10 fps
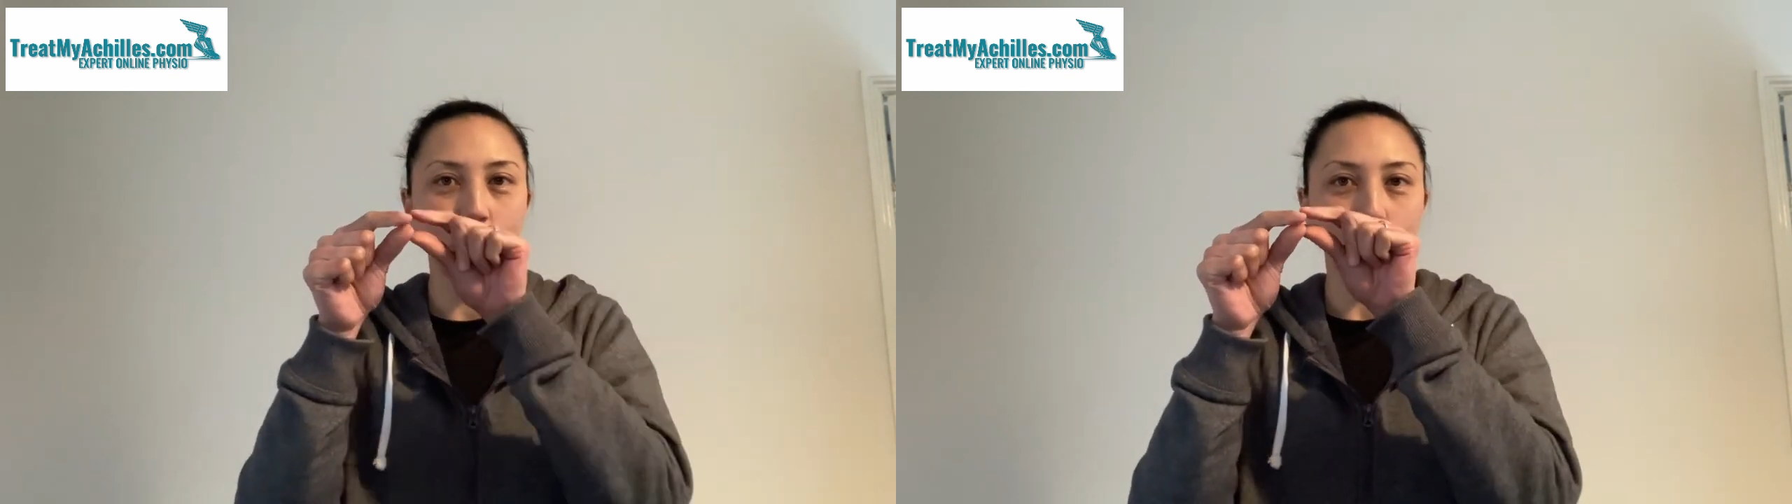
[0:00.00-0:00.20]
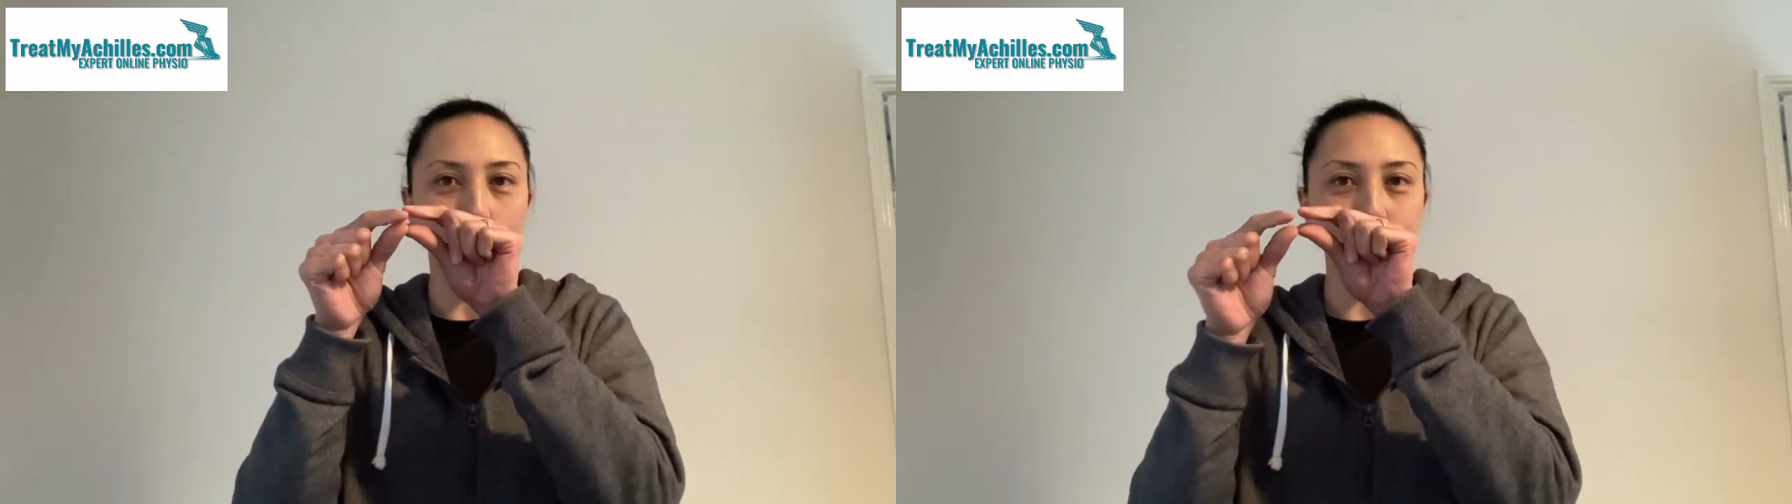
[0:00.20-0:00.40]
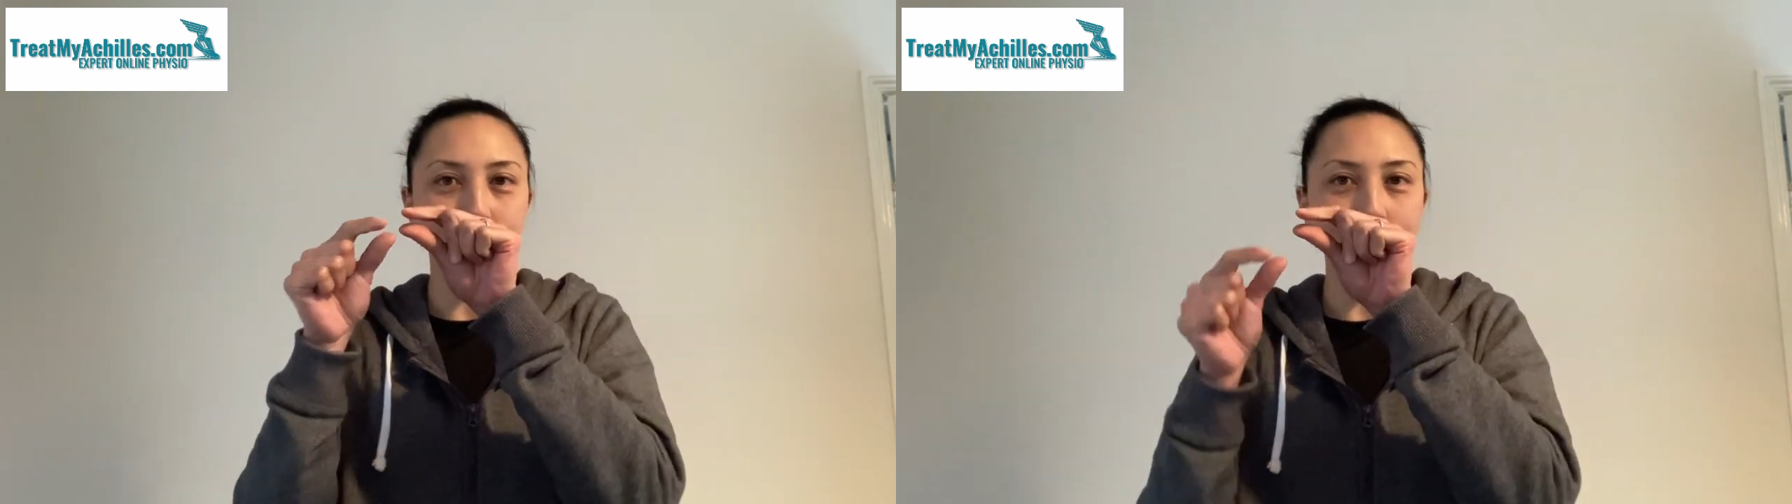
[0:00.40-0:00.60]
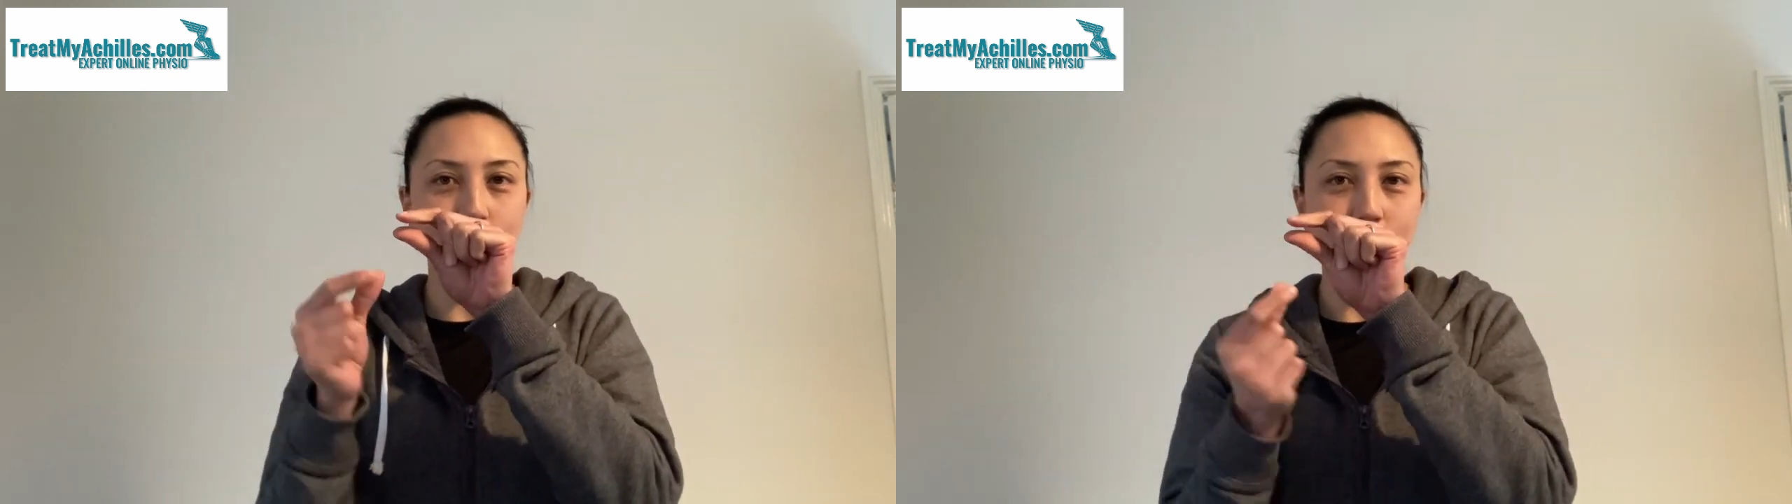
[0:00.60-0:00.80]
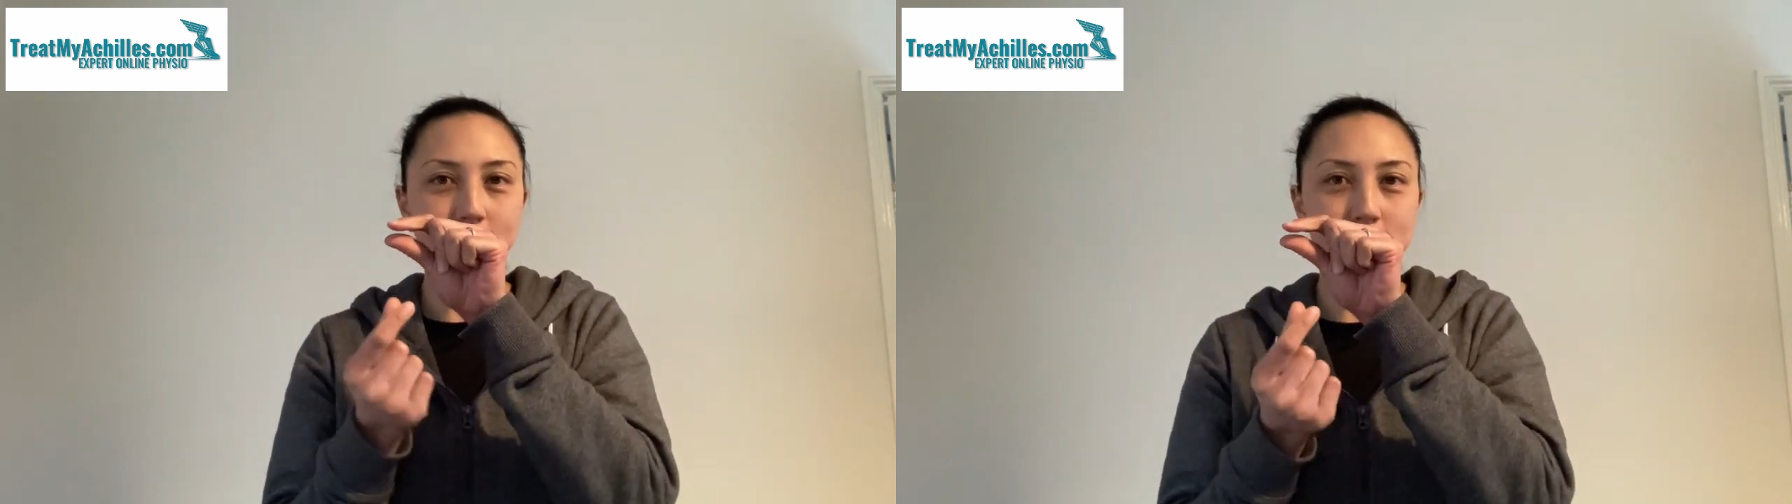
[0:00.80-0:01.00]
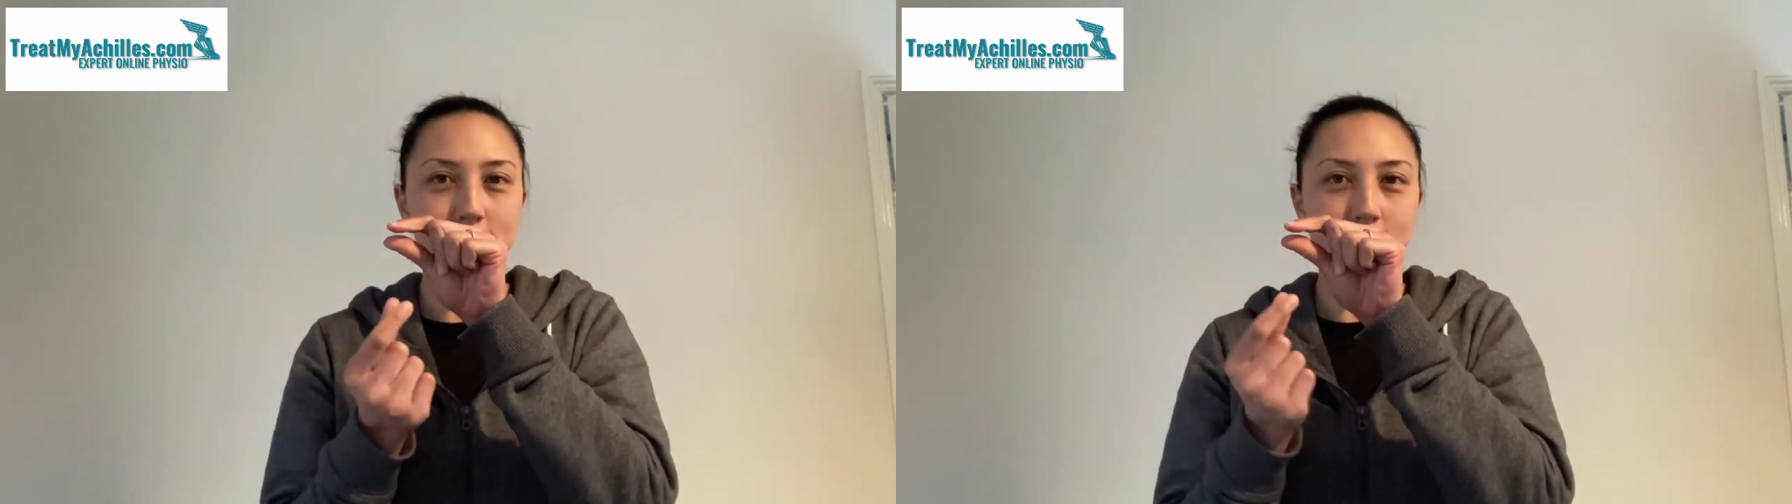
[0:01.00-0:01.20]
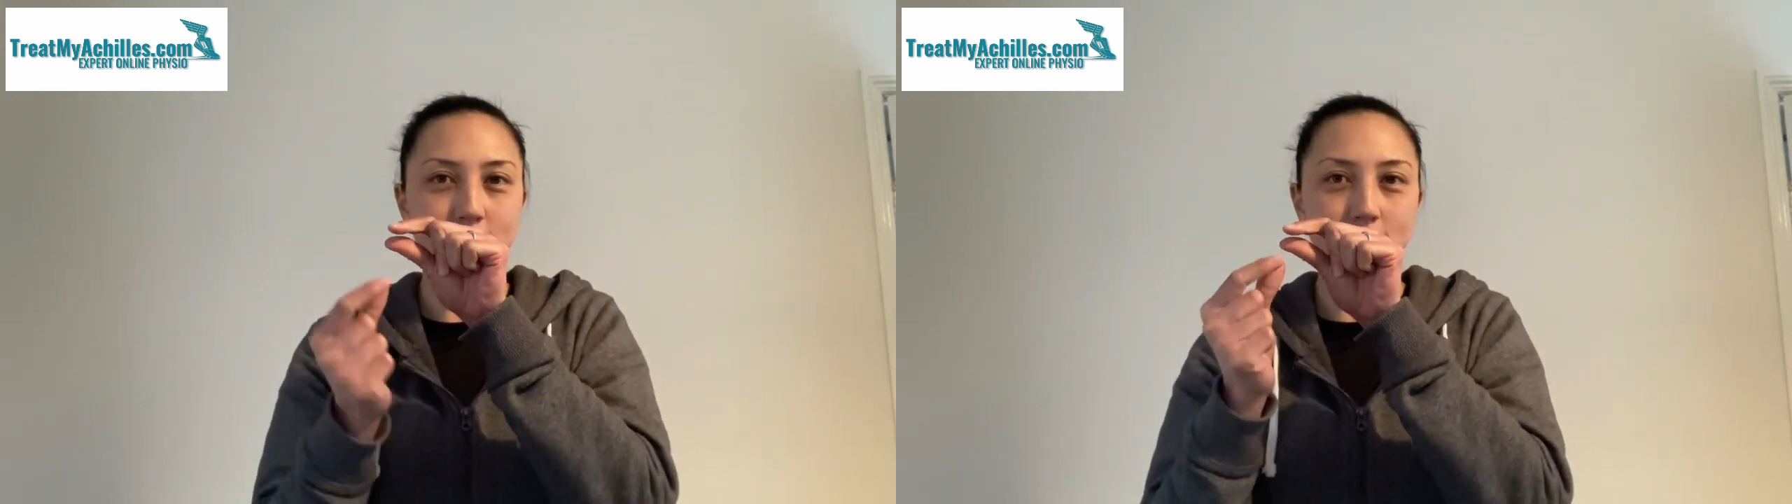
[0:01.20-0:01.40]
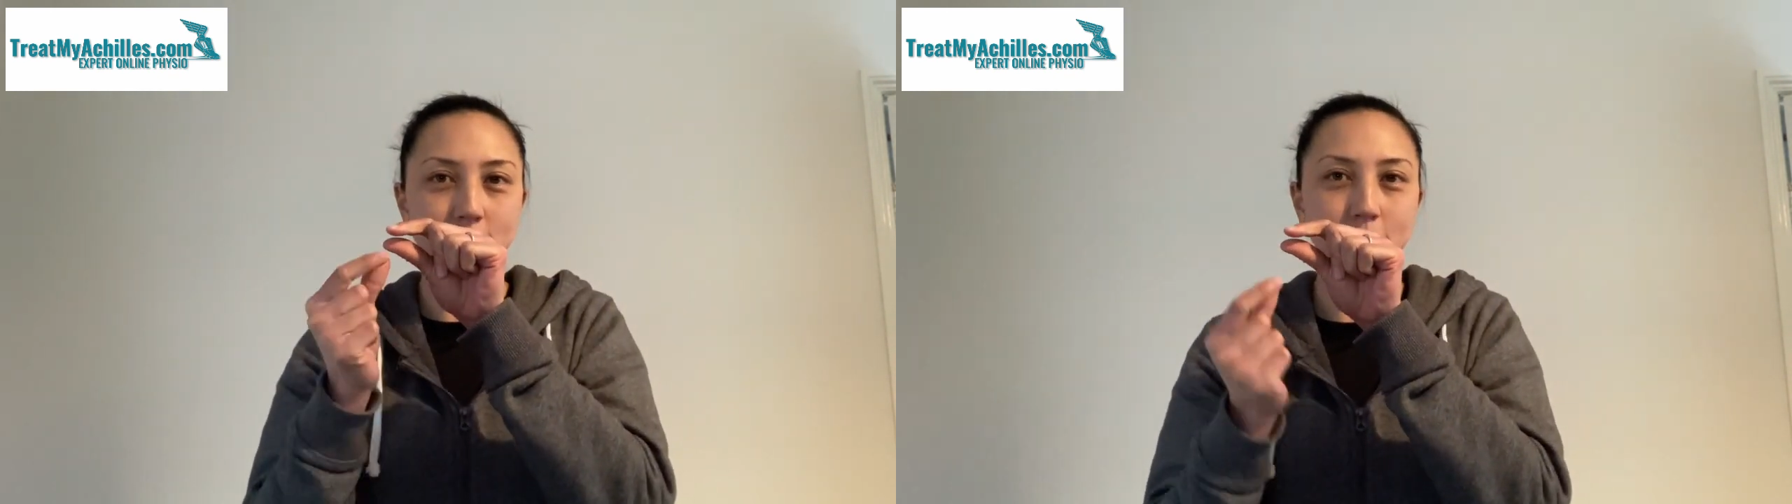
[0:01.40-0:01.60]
or down on the insertion,